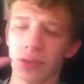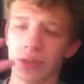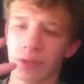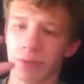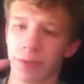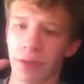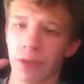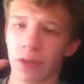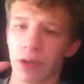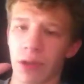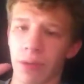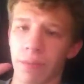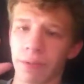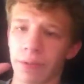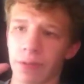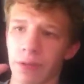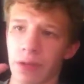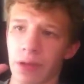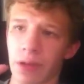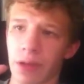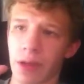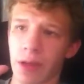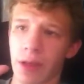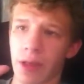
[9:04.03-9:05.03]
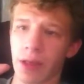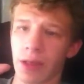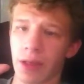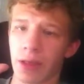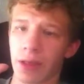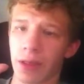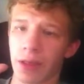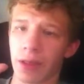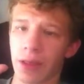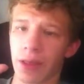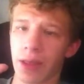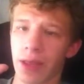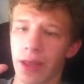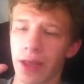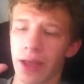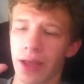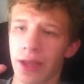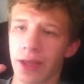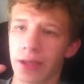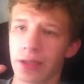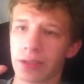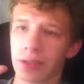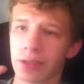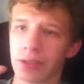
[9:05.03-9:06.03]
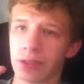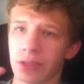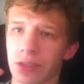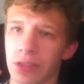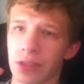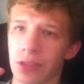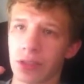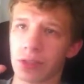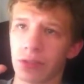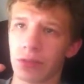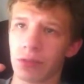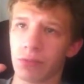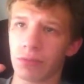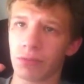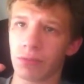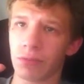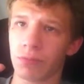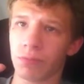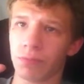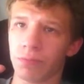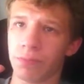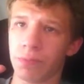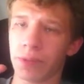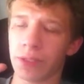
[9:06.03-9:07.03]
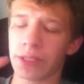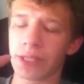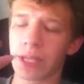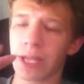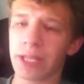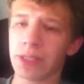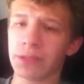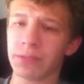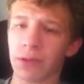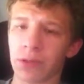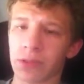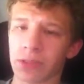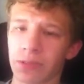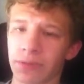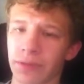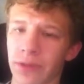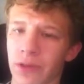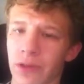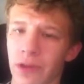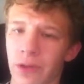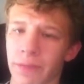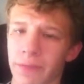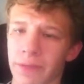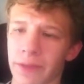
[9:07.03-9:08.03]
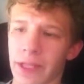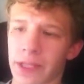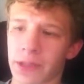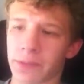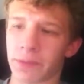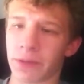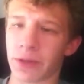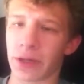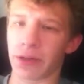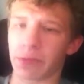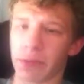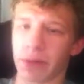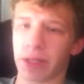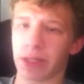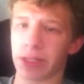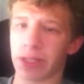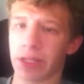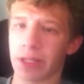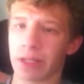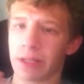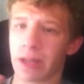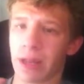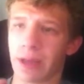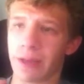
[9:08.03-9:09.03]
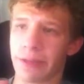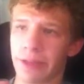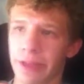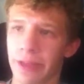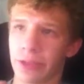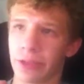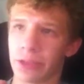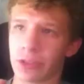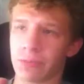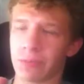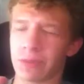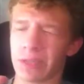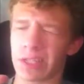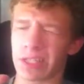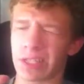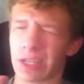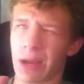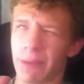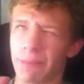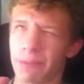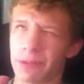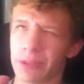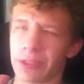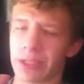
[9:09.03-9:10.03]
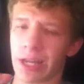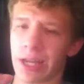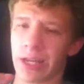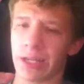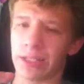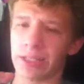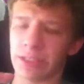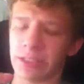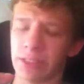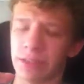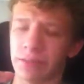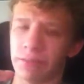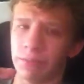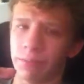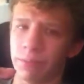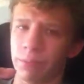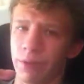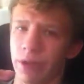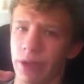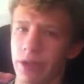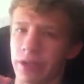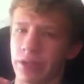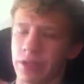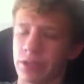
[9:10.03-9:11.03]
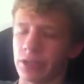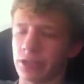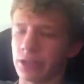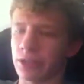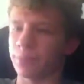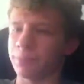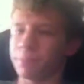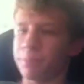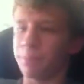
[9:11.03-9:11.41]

of Europe, and besides most of Europe, that's pretty much it. I think there's been a couple sightings in Britain, too.